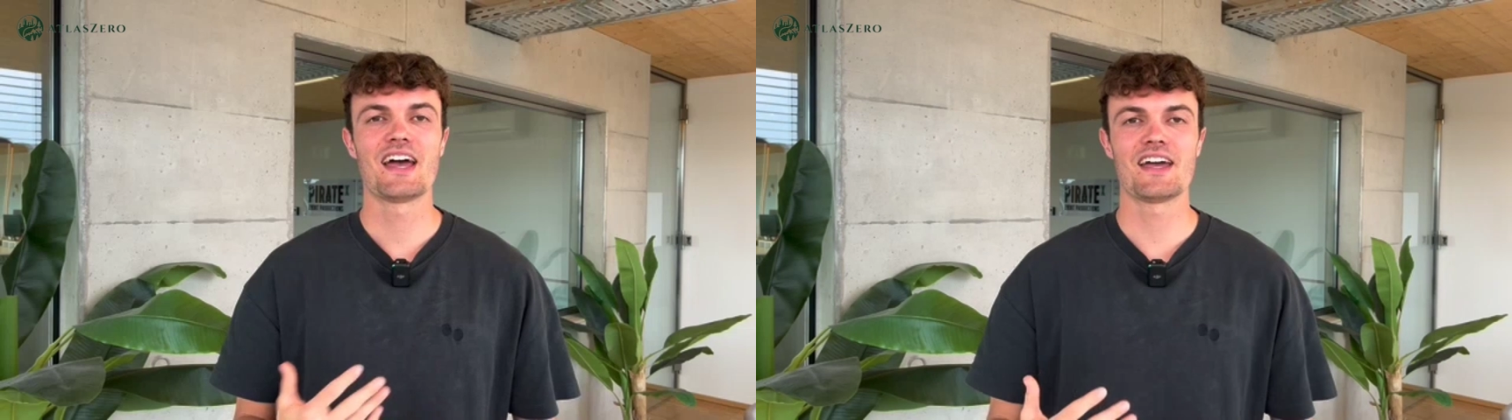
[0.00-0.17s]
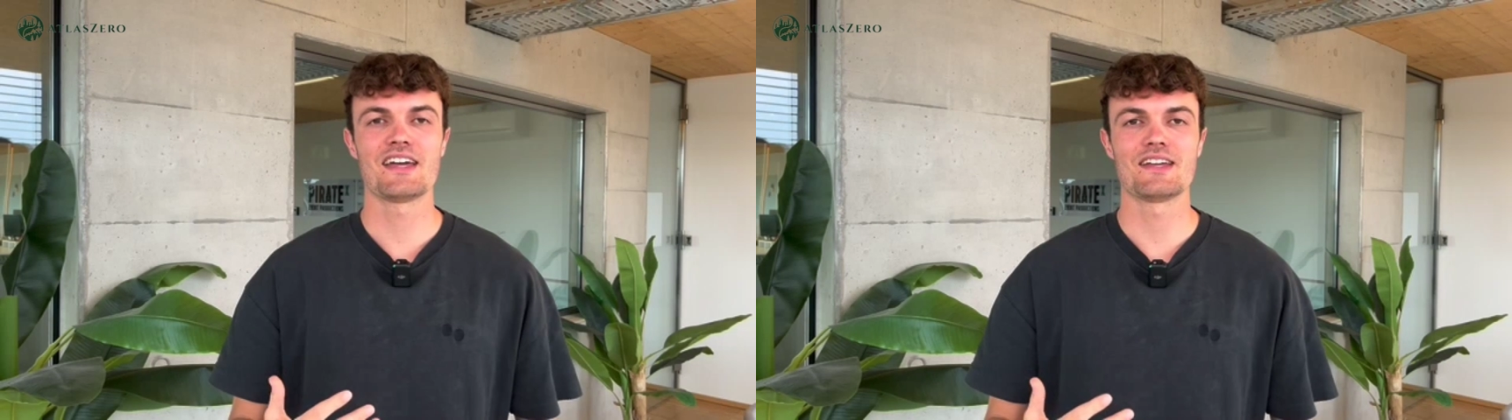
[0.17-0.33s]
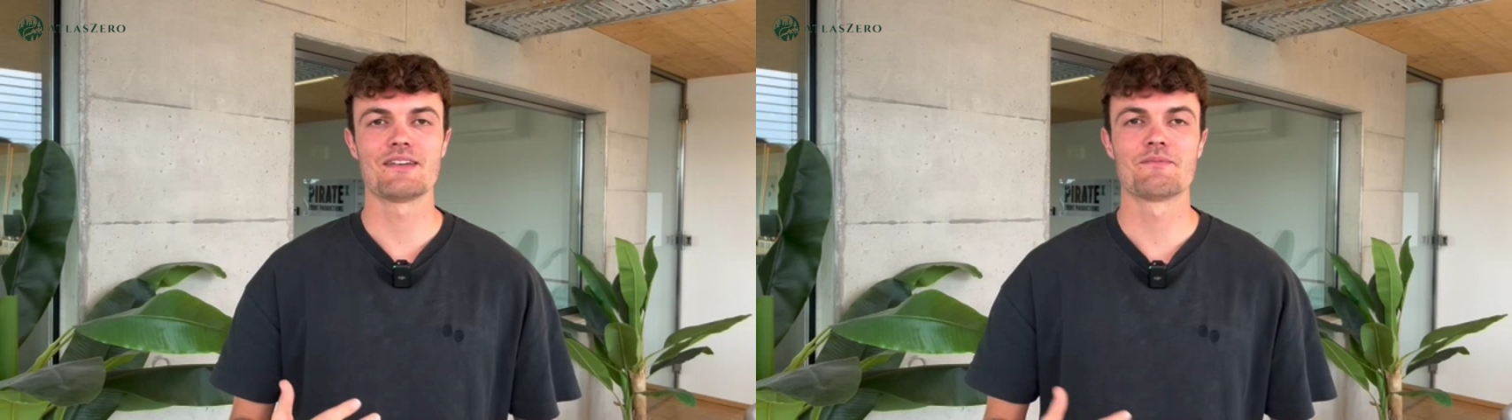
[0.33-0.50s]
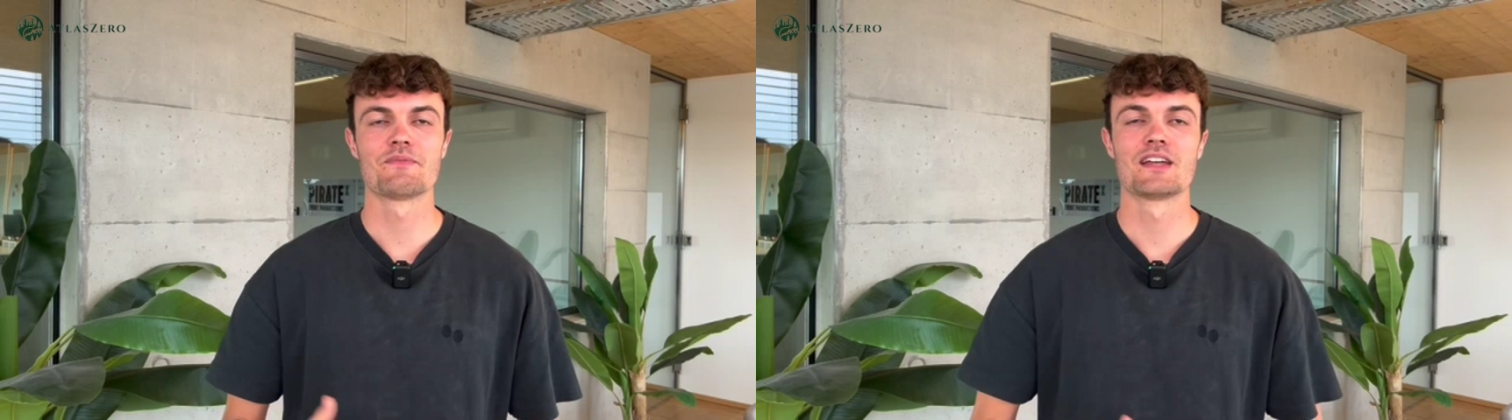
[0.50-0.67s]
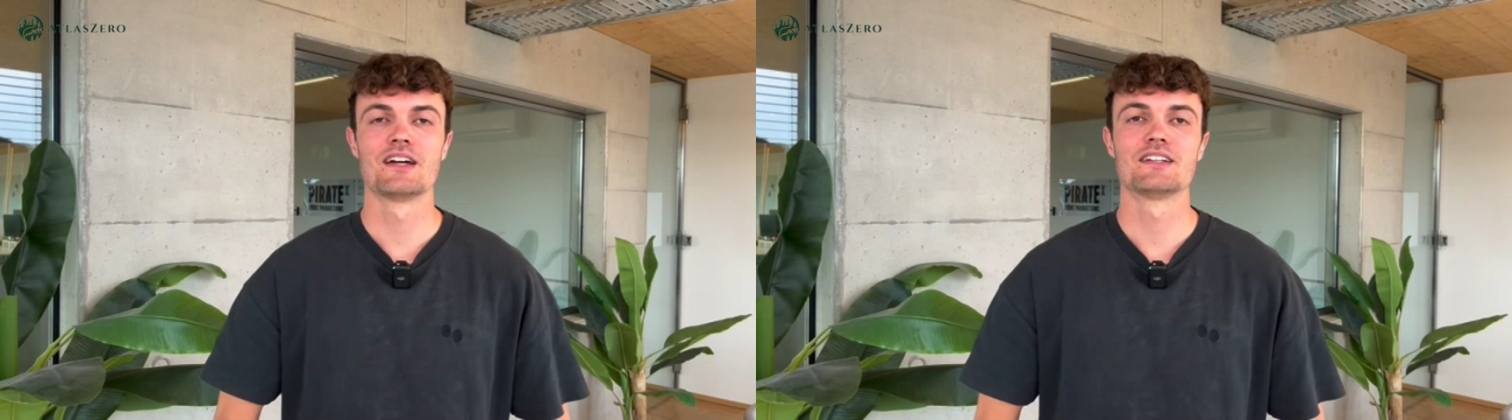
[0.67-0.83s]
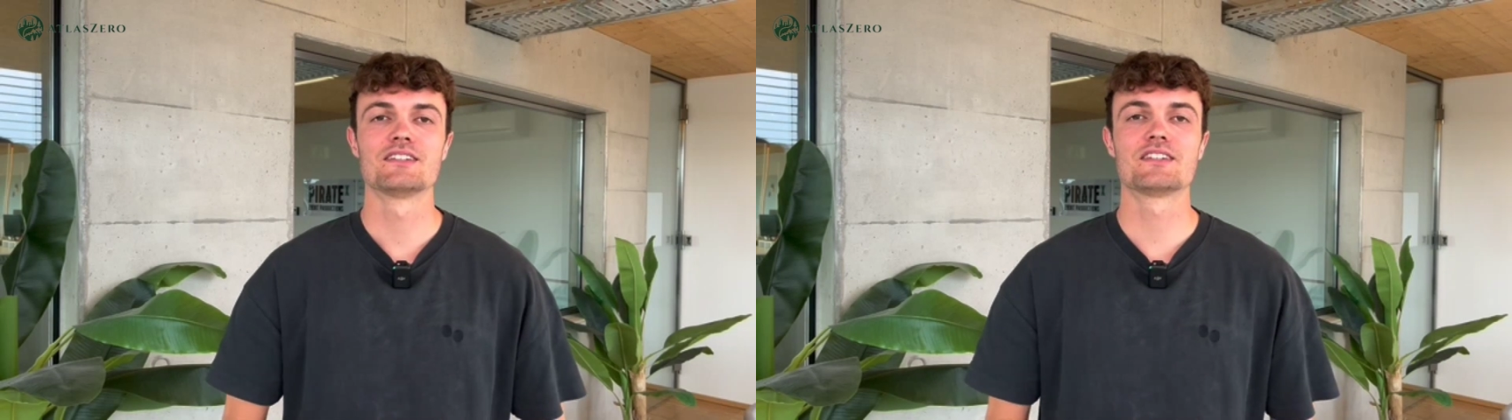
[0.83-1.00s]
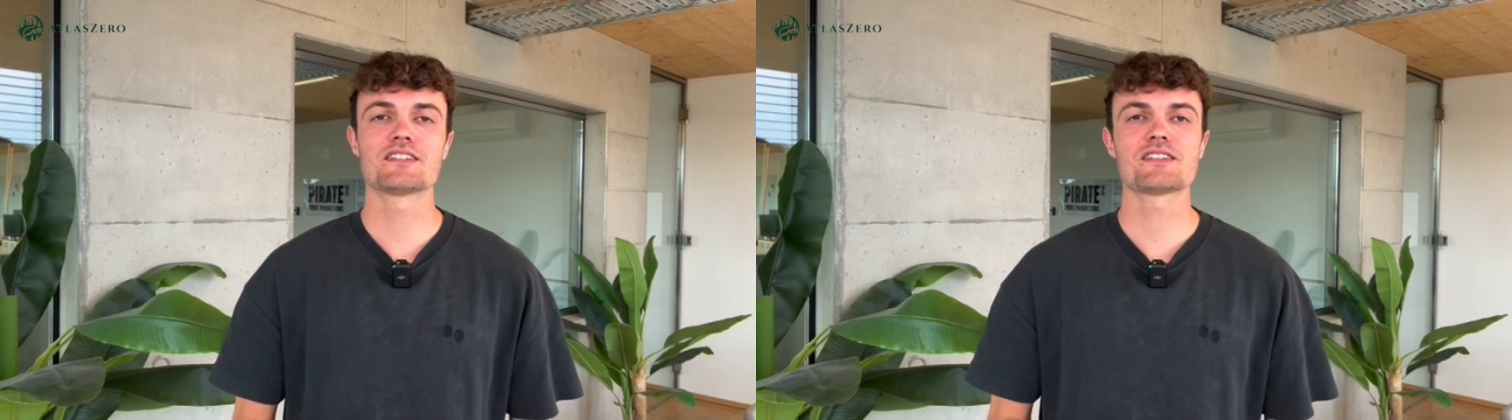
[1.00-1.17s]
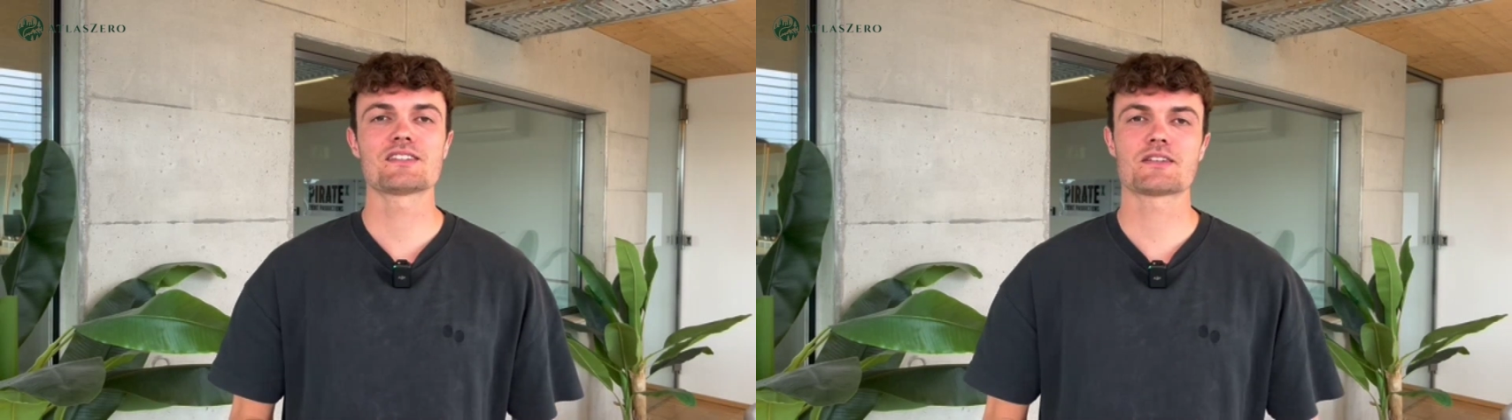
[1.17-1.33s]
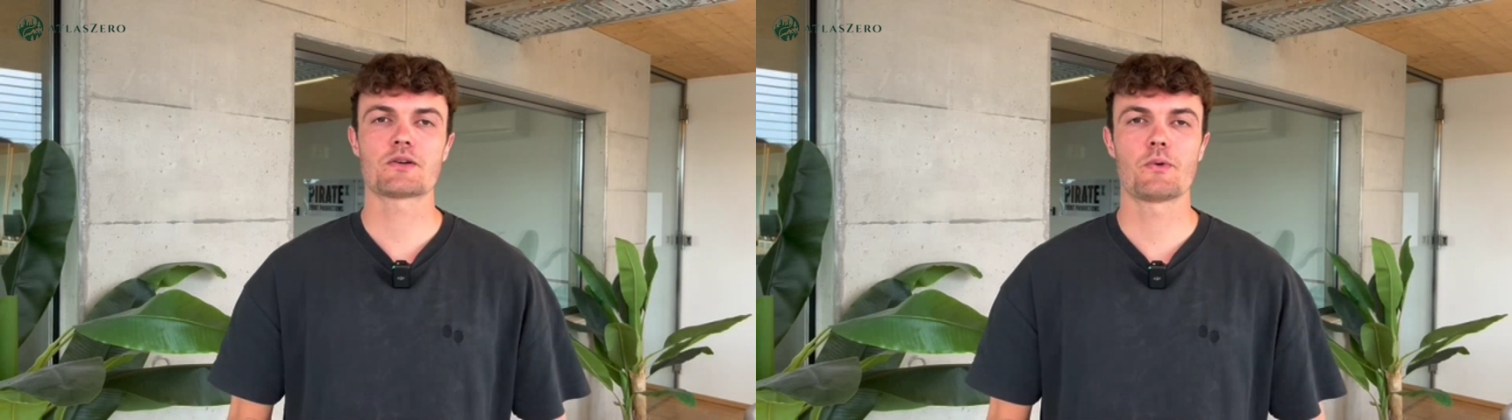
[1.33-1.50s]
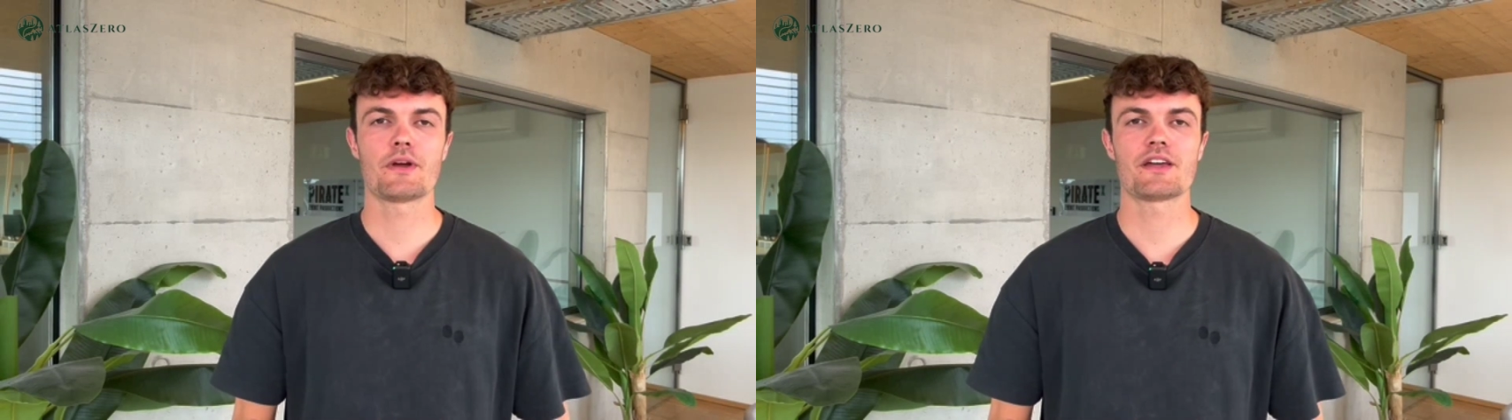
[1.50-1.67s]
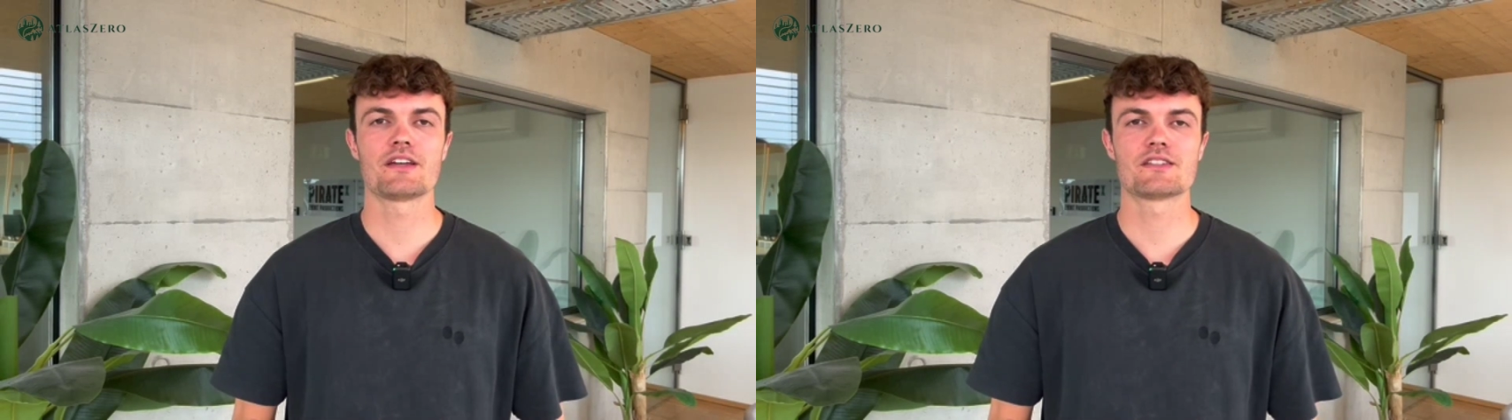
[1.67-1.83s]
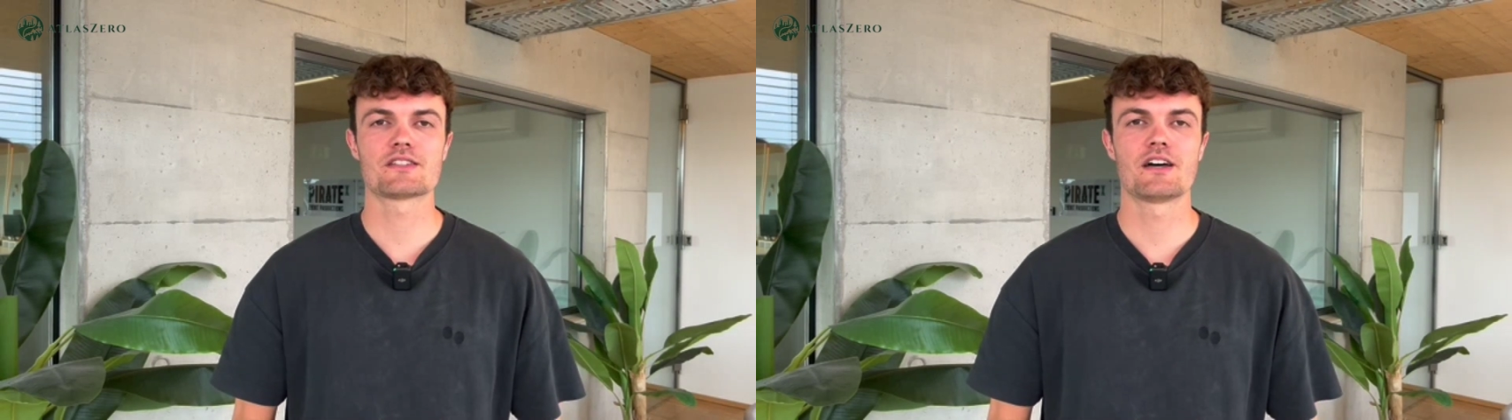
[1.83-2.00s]
Hey, this is a
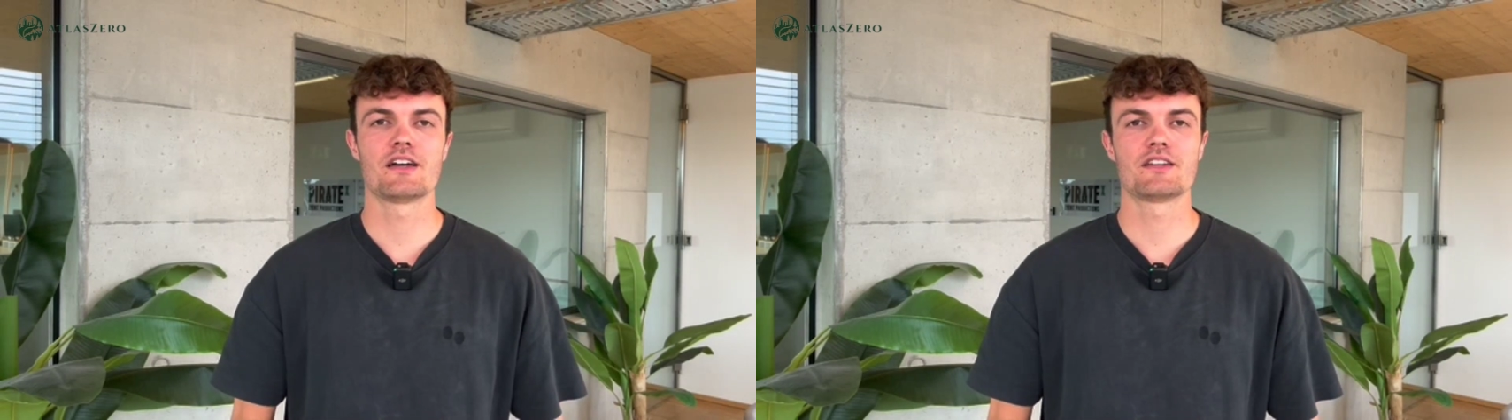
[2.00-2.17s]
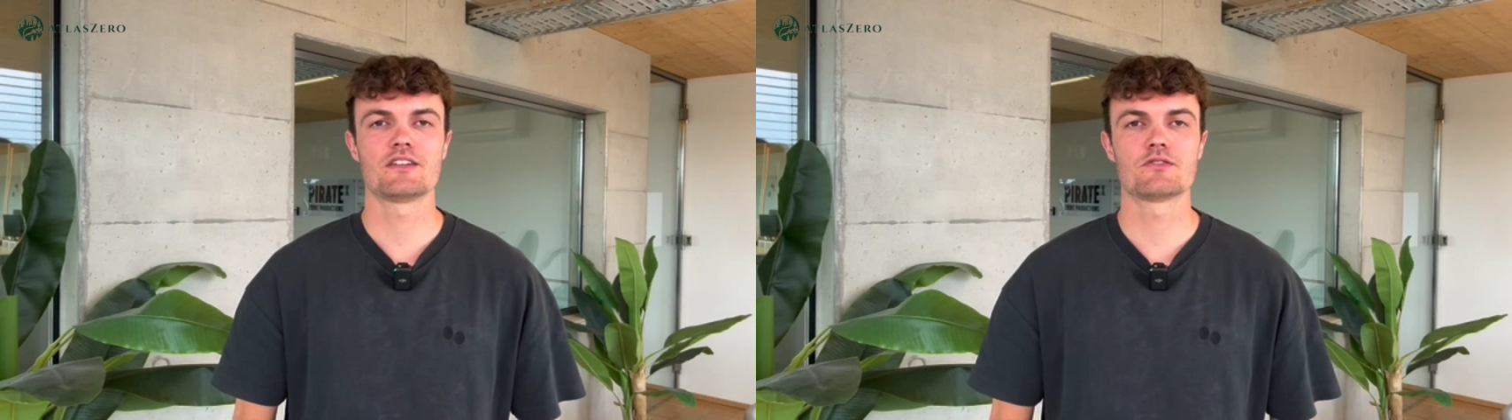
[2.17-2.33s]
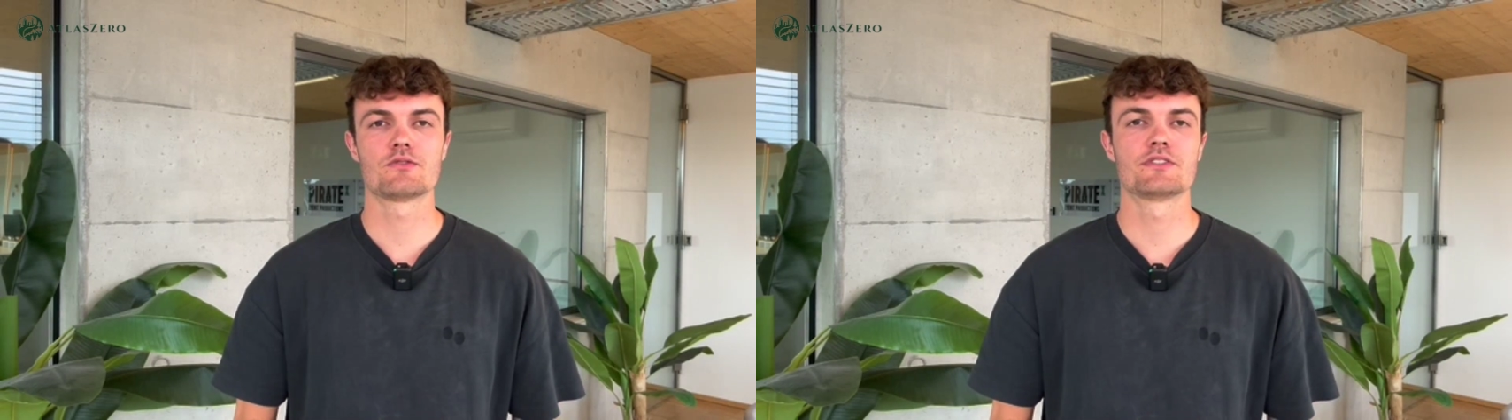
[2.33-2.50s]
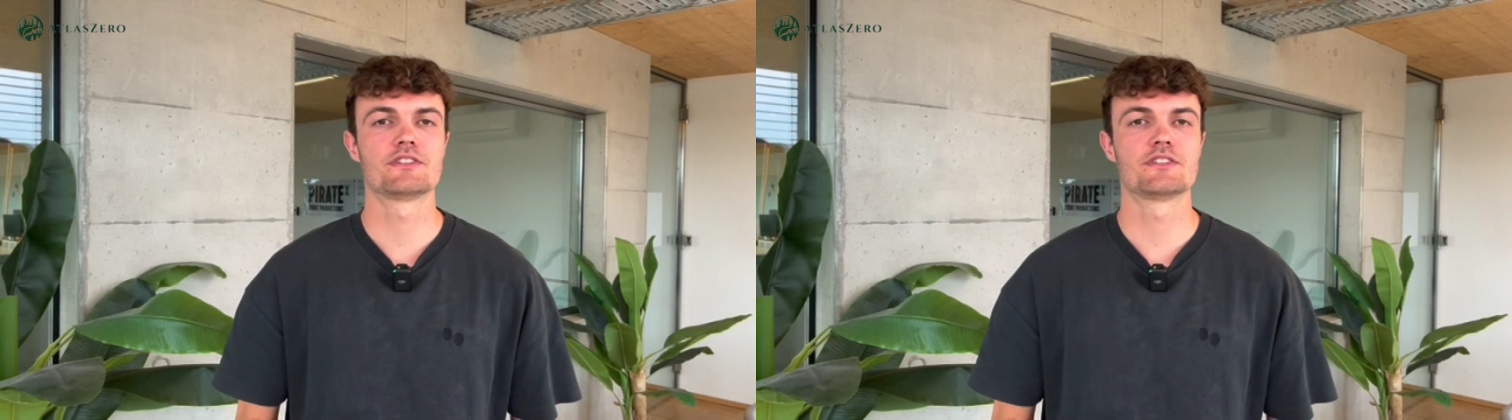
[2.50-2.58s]
quick insight into